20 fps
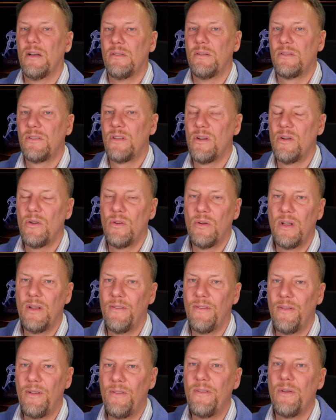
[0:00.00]
So
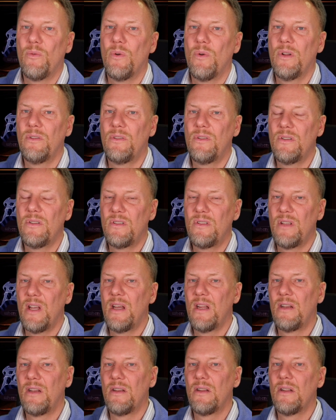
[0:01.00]
if you want to
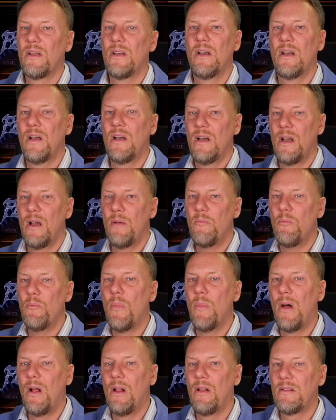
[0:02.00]
send a
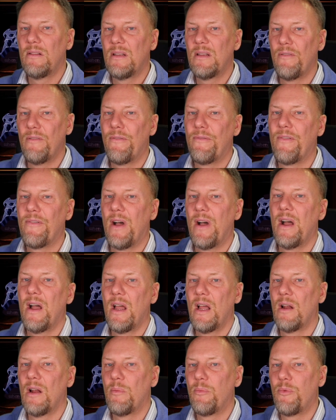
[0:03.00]

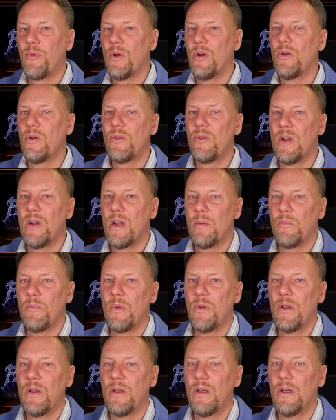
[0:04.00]
multi-file
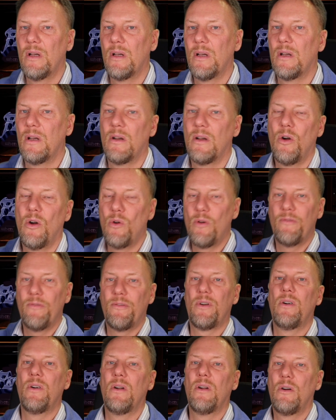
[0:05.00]
program
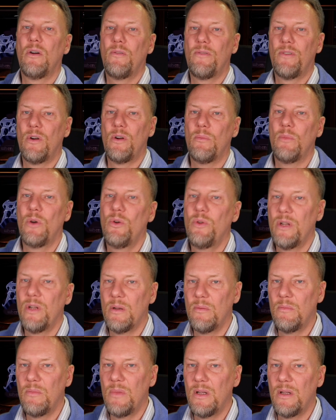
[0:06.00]
over a
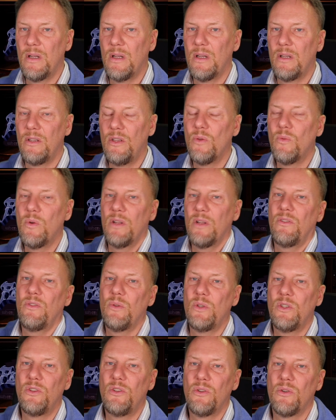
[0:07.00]
modem, you want
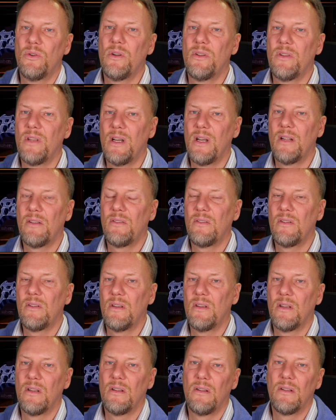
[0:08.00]
to ensure
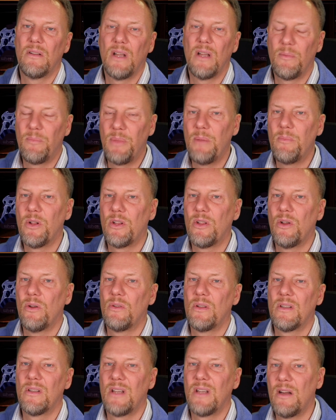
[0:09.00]
that people
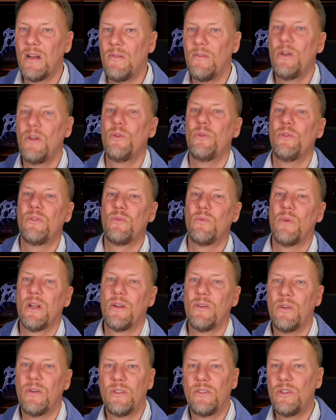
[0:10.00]
don't kind of lose
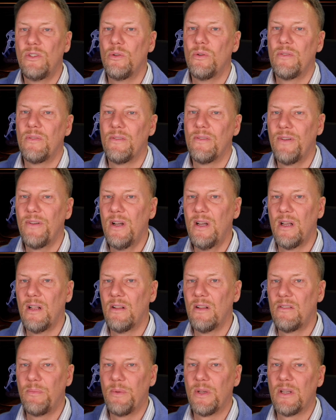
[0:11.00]
one or two of the
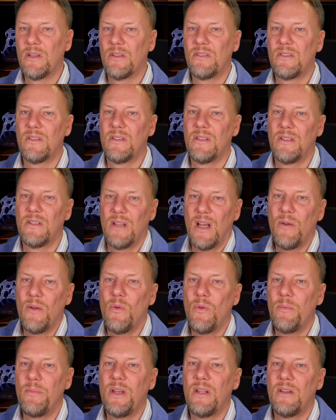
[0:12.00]
files, because that
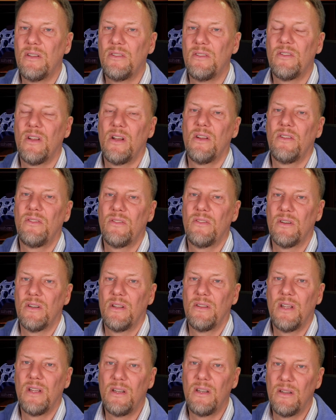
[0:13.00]
would be a disaster,
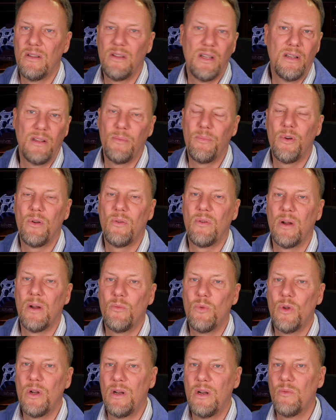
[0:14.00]
and then the
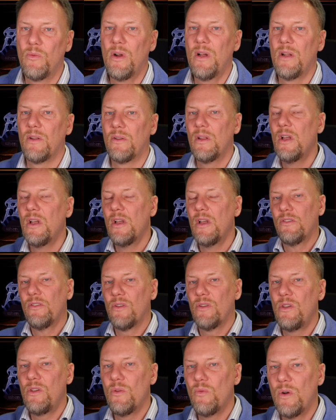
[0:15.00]
program wouldn't run.
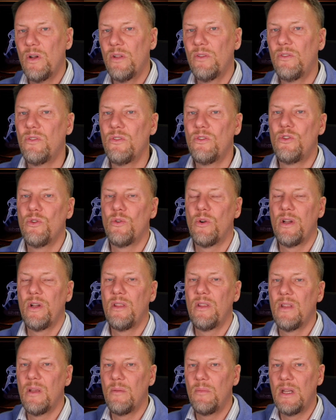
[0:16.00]
So you want to
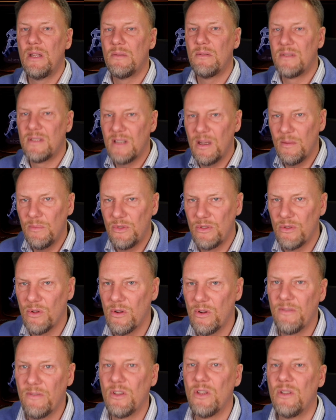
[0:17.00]
join them in some
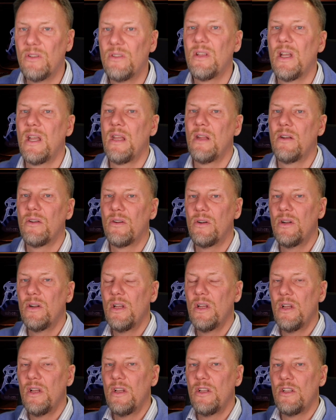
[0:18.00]
sort of container
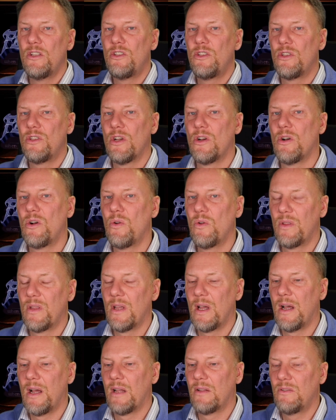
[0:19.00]
so
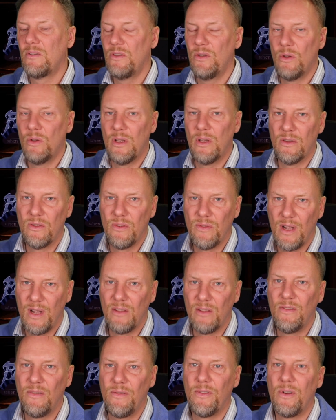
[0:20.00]
that you can
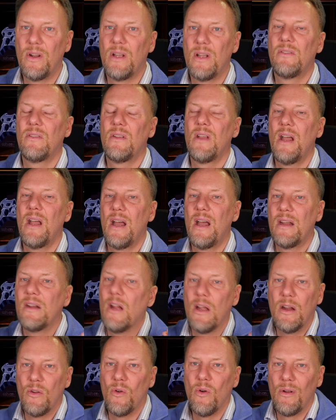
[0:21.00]
transfer it
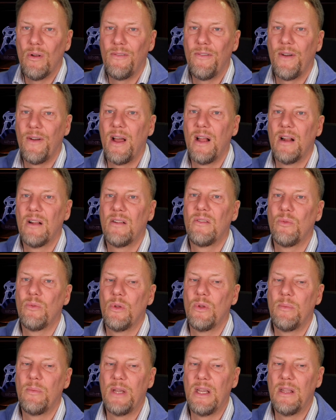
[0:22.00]
and all files
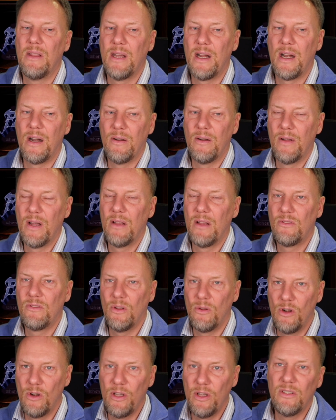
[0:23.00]
will be there.
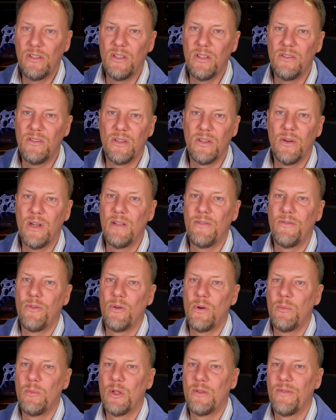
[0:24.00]
So links is a great
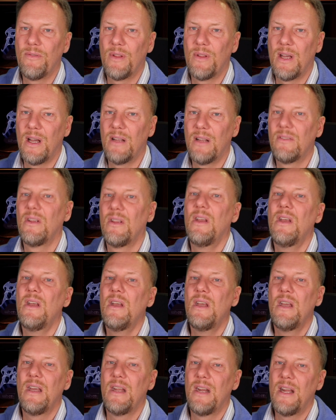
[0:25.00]
format for that.
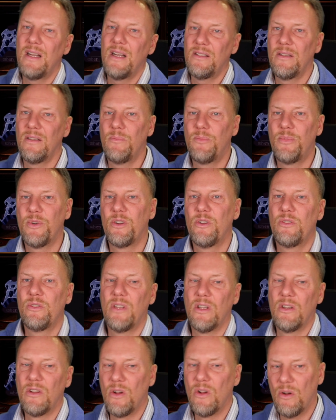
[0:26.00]
It has some pros
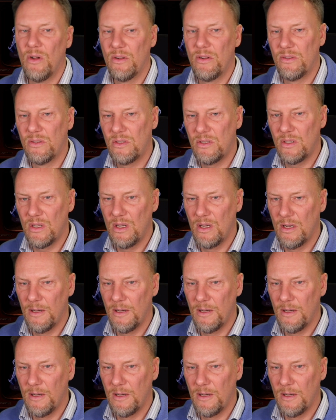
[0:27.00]
and cons.